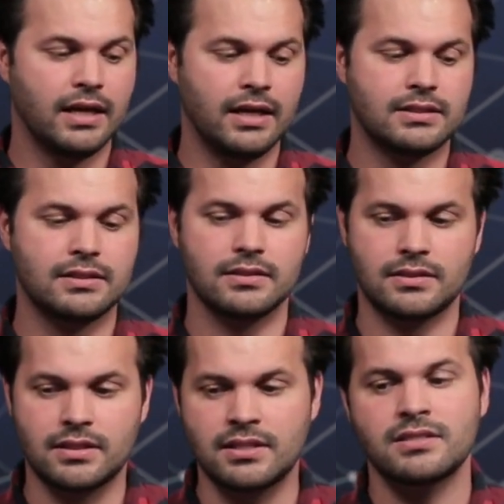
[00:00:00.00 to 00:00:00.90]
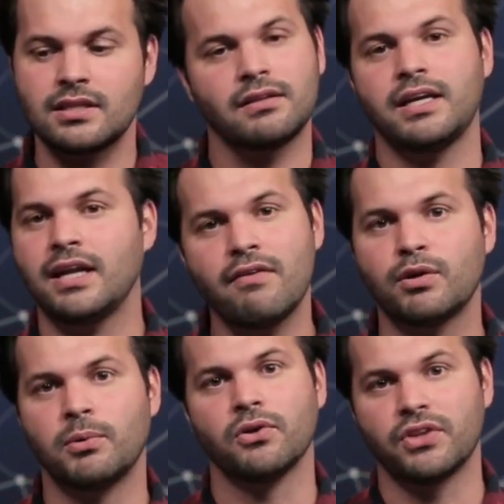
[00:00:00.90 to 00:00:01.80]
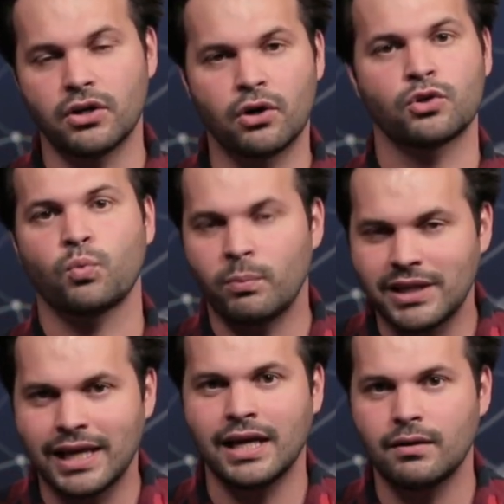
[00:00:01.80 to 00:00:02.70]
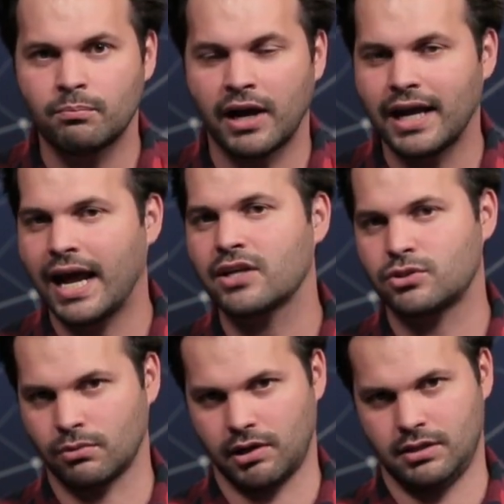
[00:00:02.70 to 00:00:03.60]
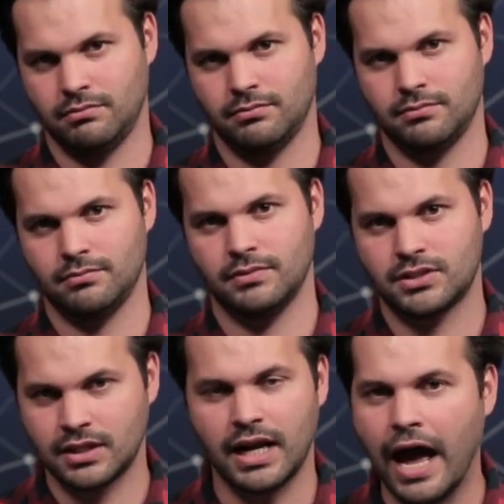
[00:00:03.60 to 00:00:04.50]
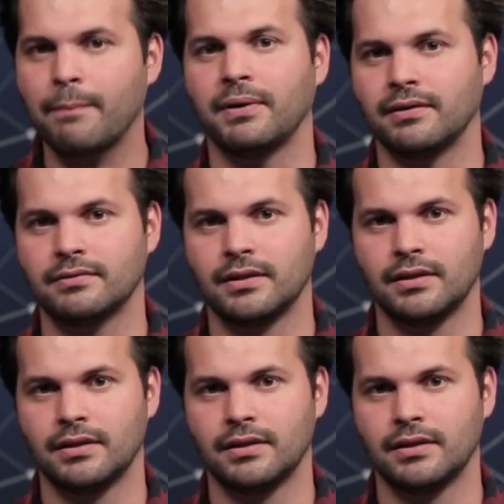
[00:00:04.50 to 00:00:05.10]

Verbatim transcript: It's statistically inevitable that Earth will be hit by an asteroid. It's going to happen.